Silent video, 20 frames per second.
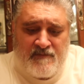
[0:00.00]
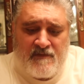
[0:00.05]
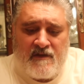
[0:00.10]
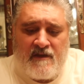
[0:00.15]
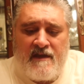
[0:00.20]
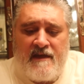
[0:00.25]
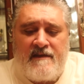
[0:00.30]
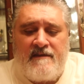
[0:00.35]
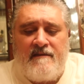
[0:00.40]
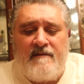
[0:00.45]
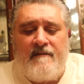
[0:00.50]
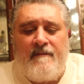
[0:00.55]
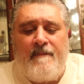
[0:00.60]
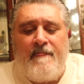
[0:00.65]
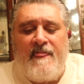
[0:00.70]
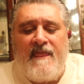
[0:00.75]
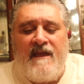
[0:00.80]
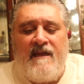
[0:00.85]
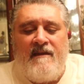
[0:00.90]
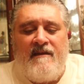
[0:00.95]
Okay,
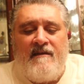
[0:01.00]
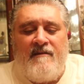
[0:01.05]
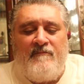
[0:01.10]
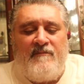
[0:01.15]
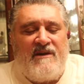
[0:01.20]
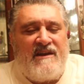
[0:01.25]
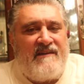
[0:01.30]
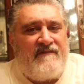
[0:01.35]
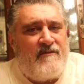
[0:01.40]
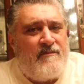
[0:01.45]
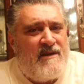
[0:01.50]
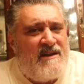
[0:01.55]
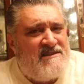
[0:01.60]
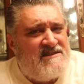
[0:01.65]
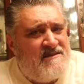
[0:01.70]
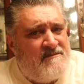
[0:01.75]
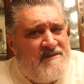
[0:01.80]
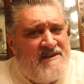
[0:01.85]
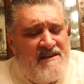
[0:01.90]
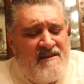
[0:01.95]
but
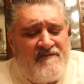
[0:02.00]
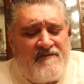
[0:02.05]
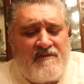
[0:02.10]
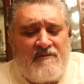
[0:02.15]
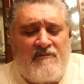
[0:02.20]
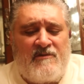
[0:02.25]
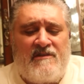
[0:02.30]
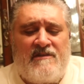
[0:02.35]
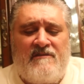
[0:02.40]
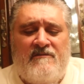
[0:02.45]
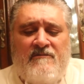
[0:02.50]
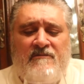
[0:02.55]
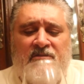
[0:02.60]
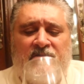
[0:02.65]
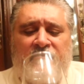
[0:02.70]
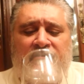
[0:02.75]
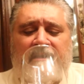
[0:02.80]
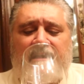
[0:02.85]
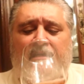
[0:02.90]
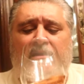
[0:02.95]
everybody's gonna be different where they're where
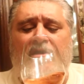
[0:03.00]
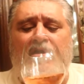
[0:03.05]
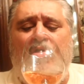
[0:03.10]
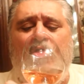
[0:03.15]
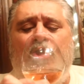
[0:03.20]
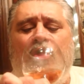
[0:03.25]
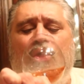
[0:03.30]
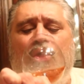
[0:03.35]
they're at.